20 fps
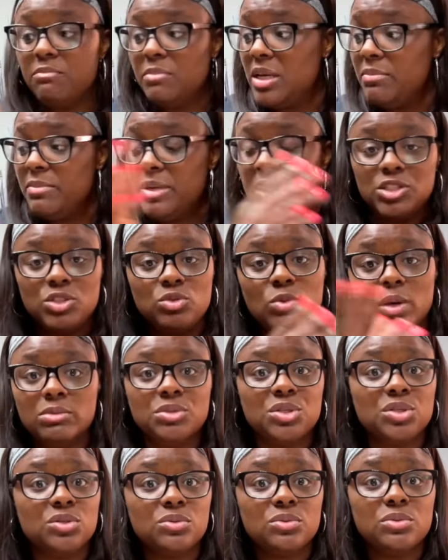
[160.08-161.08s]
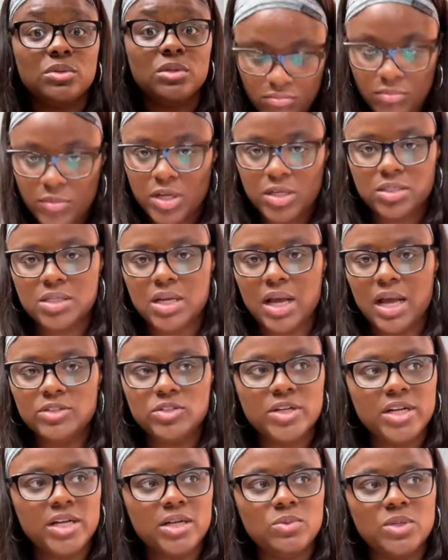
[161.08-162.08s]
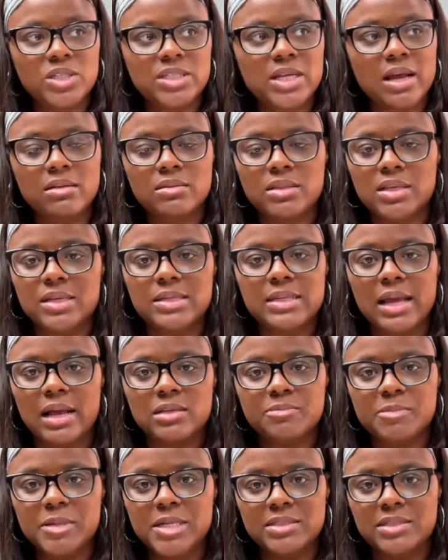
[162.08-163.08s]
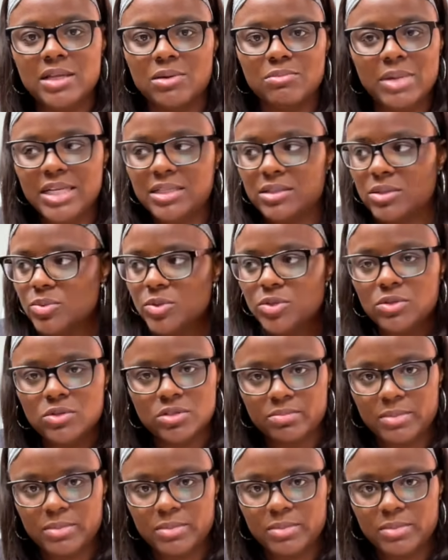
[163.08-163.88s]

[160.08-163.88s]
many minutes you want to. Because contrary to what y'all think, y'all's parents don't make the rules,